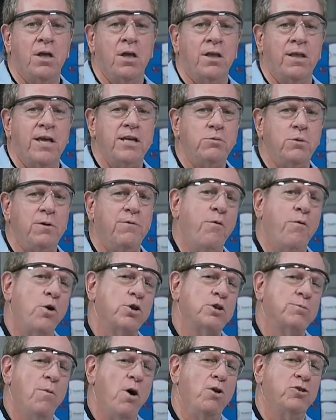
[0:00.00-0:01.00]
this would
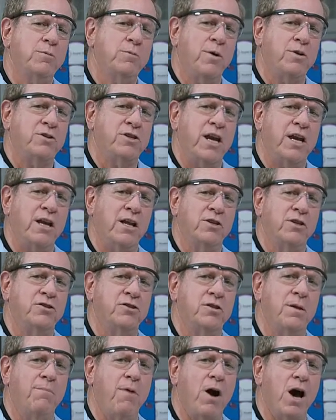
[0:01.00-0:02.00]
force most of the particulates
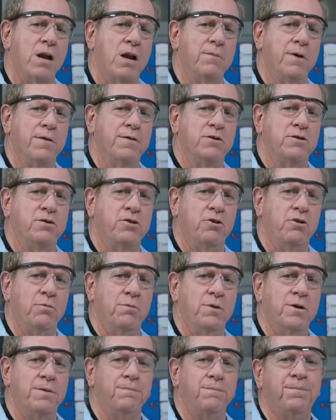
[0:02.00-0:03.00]
to the bottom of the
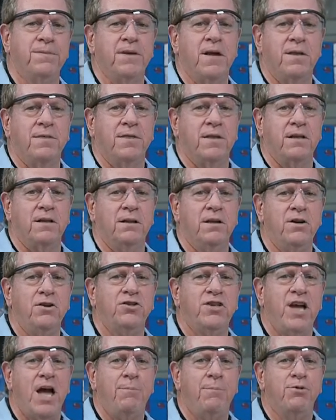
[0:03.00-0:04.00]
tube. The clear
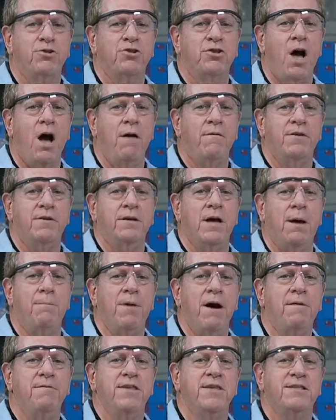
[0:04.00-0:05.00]
sample solvent
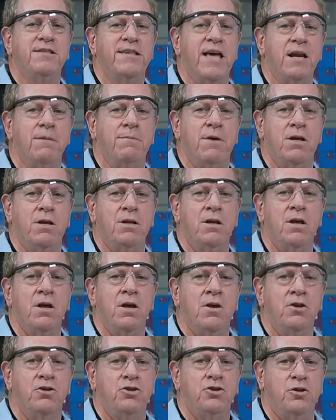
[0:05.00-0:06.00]
above the sediment
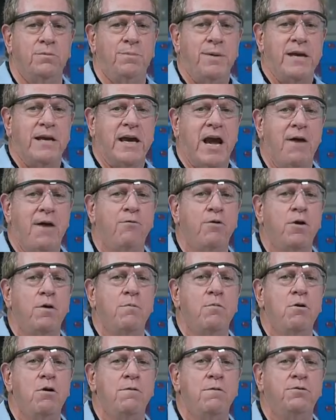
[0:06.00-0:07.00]
should be carefully
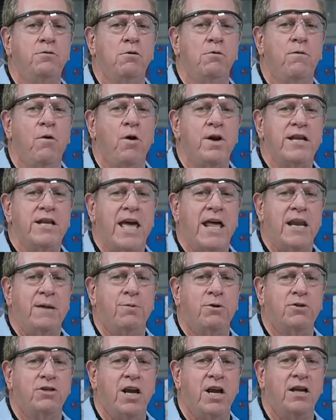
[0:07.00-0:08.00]
removed to avoid getting
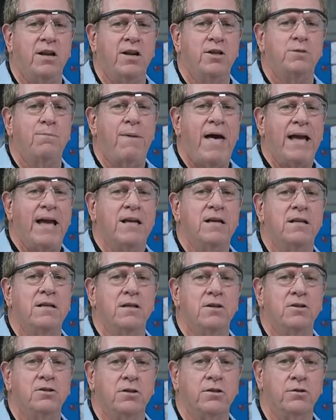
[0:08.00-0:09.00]
particulates back into
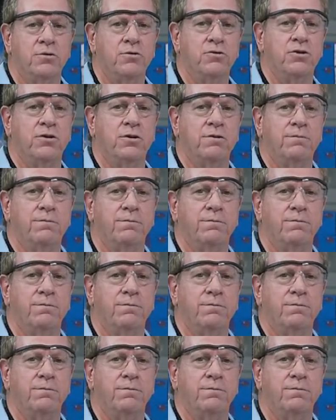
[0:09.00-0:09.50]
the solution.